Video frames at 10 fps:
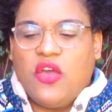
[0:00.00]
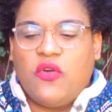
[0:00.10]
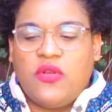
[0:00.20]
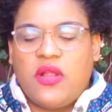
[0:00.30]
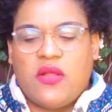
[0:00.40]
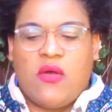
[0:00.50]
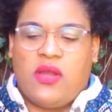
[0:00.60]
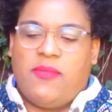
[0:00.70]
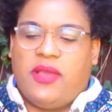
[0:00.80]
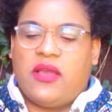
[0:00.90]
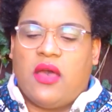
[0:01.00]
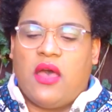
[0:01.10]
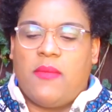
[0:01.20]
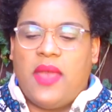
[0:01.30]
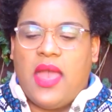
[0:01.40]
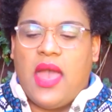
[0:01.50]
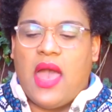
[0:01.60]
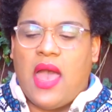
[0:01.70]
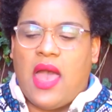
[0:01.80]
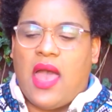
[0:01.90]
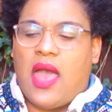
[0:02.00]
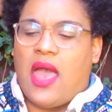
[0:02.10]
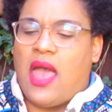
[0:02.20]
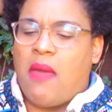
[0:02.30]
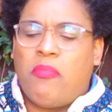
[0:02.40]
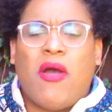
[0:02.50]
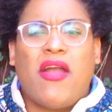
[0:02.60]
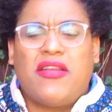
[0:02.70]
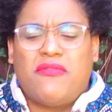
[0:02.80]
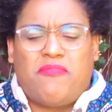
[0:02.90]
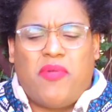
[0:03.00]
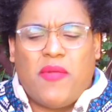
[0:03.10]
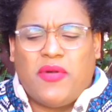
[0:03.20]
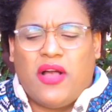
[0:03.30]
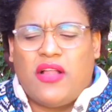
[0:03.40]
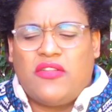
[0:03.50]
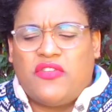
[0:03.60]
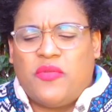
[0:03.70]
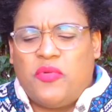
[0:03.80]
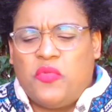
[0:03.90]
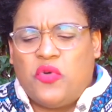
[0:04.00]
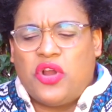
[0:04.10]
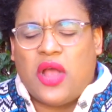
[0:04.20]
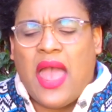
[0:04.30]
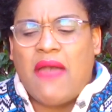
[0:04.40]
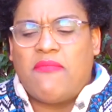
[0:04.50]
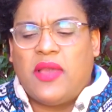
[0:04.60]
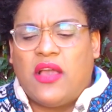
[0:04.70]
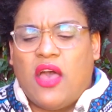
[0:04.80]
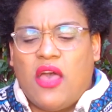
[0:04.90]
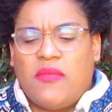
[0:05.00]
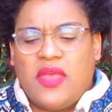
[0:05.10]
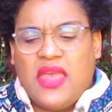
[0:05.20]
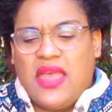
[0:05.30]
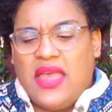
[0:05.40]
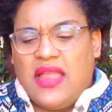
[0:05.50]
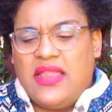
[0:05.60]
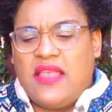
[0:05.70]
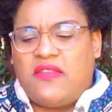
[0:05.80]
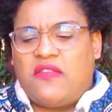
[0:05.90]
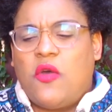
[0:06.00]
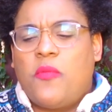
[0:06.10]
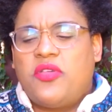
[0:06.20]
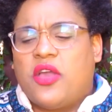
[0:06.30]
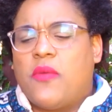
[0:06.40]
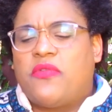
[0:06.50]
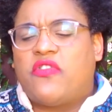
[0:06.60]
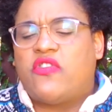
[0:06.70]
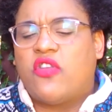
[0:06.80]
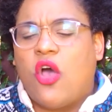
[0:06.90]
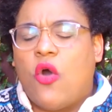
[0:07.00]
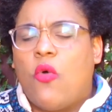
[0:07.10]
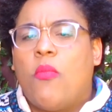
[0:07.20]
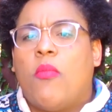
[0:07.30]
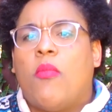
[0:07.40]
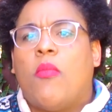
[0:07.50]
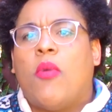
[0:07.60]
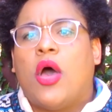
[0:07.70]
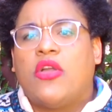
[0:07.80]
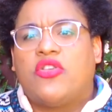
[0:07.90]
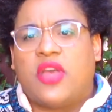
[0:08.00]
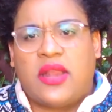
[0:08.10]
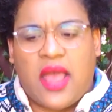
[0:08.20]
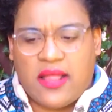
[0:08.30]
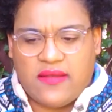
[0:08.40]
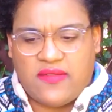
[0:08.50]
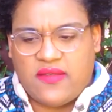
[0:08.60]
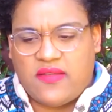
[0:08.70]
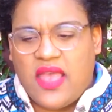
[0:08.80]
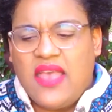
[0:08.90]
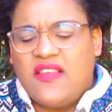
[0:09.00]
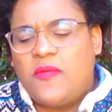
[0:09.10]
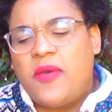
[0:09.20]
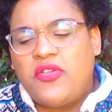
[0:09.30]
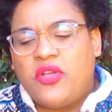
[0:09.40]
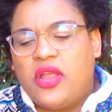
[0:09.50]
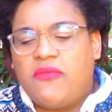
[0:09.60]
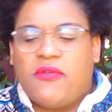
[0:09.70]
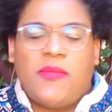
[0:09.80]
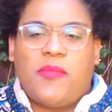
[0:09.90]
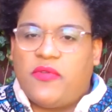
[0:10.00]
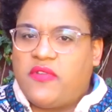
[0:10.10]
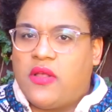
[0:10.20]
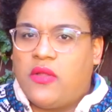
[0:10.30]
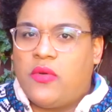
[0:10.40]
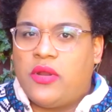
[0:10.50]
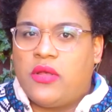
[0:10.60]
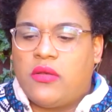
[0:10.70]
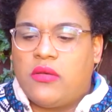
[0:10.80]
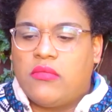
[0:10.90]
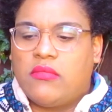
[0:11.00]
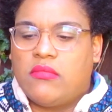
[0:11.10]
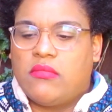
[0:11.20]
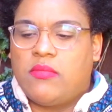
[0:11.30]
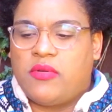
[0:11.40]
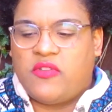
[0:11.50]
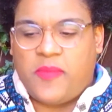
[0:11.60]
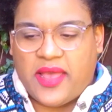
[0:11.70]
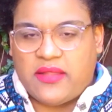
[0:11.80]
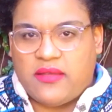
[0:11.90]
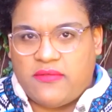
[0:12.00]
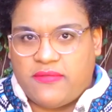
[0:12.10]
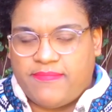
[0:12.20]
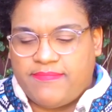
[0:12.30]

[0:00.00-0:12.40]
could not only become a part of pop culture, but would have become the subject of so much analysis, especially from a postcolonial perspective.